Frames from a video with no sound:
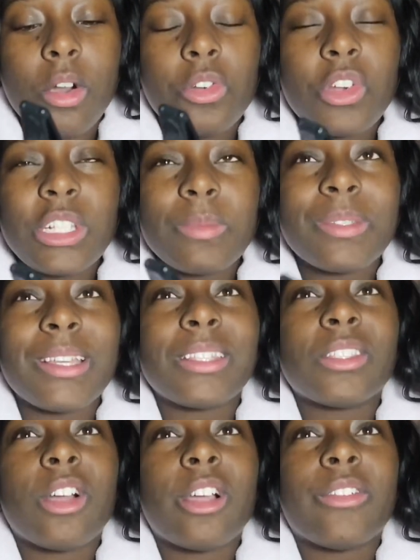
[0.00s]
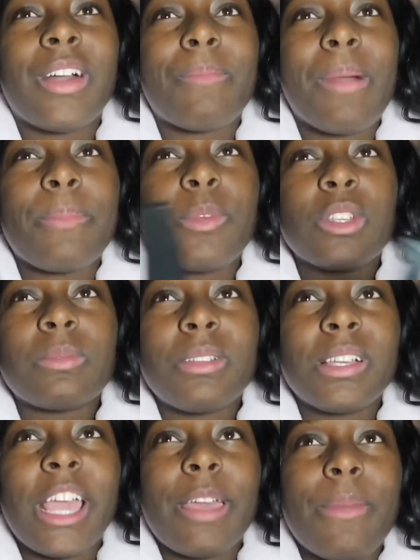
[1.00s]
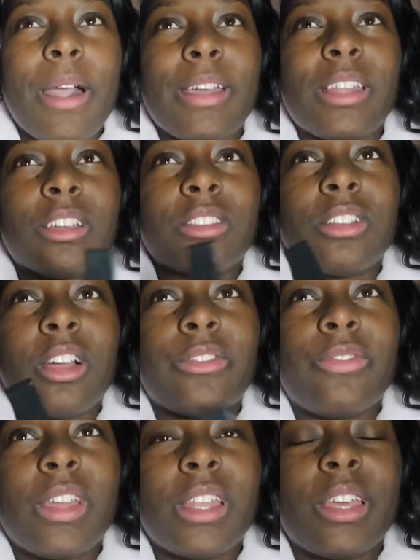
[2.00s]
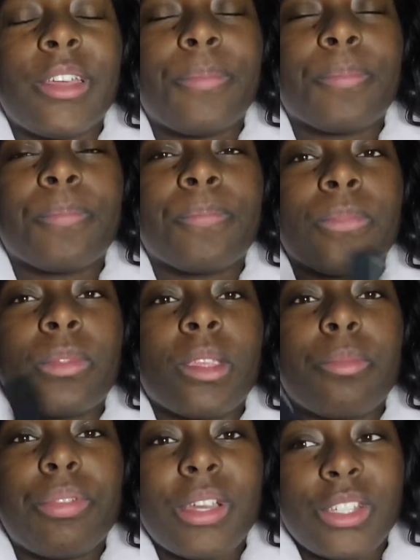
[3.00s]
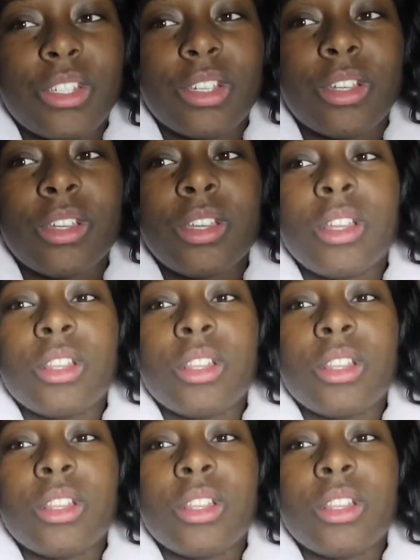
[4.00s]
Christmas my Muse Plug came out, and I started feeling pressure.